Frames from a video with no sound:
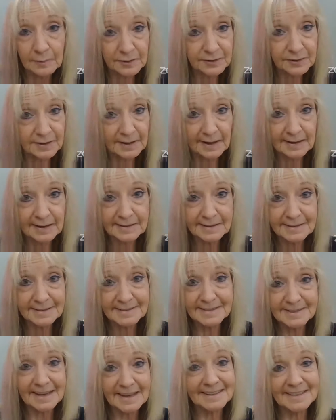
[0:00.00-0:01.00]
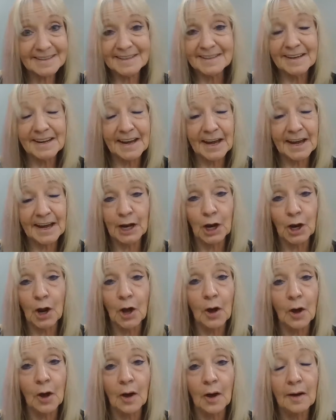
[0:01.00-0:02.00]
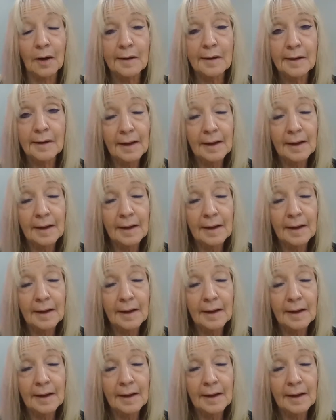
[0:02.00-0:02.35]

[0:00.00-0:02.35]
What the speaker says: a driver's license. That's Indiana law.